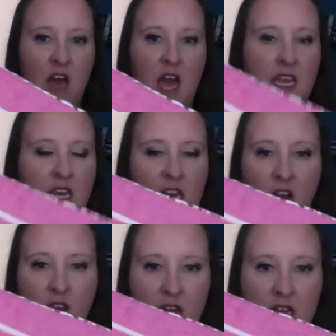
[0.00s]
I didn't need
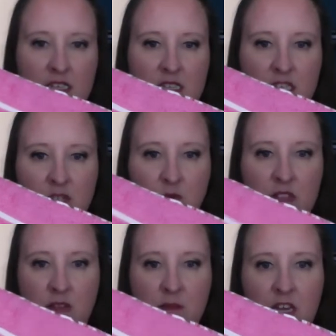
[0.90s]
all that because I just want
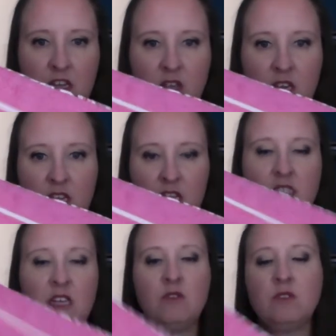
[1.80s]
them in here so I can, because
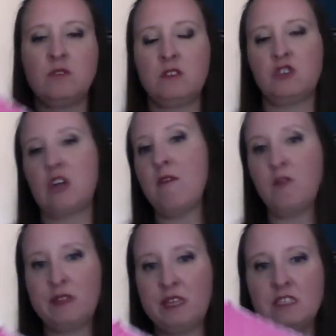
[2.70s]
I don't travel with these.